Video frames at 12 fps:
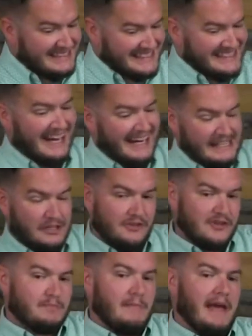sight to
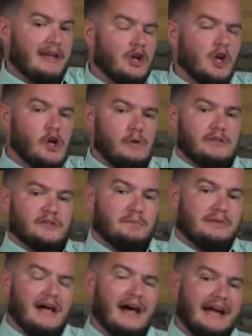this man who is
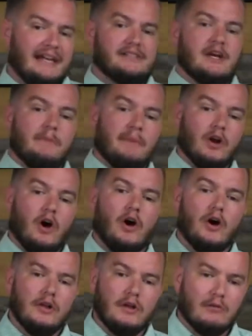blind, but
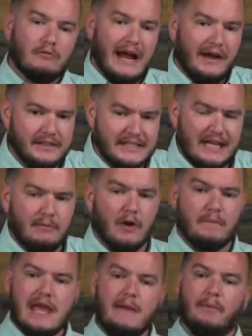all around him are
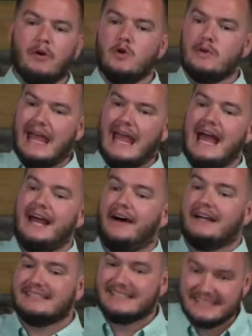people who
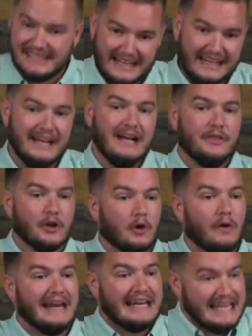cannot see the
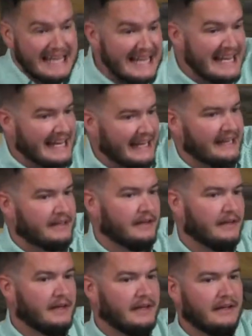great need
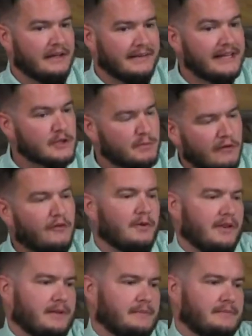that is before
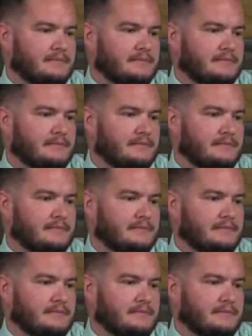them.